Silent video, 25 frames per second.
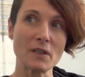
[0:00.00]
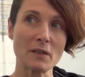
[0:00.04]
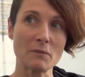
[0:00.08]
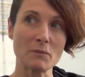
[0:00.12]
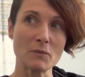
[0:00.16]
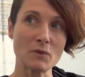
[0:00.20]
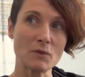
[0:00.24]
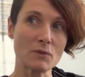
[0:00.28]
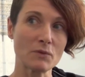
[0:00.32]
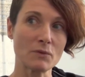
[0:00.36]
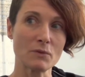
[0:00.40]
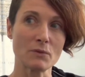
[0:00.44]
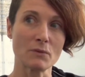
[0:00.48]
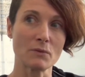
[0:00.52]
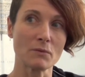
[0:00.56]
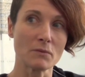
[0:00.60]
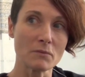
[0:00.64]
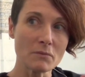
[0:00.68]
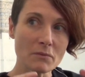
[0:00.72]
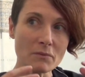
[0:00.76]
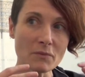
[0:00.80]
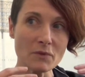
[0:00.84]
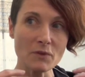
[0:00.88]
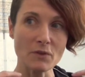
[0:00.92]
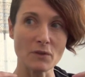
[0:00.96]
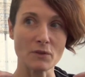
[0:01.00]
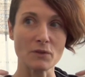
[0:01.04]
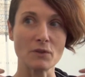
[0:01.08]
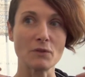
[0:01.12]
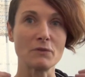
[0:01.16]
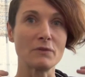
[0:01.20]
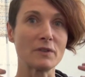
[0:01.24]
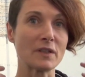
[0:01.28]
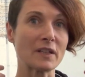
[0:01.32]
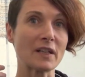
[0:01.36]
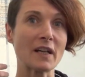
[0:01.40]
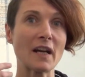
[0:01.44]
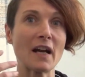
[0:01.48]
them to sort
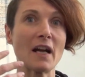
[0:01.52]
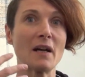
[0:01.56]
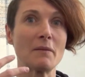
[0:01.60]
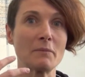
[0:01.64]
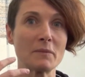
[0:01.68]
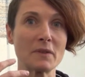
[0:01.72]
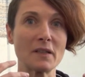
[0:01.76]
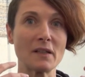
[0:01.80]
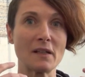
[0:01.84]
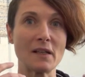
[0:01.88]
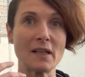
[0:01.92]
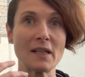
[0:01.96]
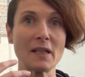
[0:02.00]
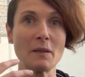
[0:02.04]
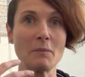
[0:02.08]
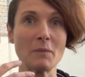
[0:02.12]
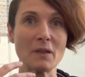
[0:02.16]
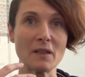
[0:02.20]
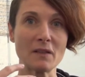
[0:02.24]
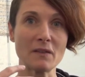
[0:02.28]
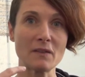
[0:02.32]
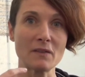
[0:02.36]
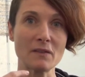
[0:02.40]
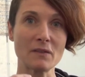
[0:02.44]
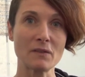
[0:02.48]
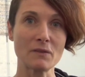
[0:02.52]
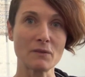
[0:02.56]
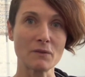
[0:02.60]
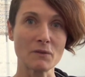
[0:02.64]
of overcome the limits,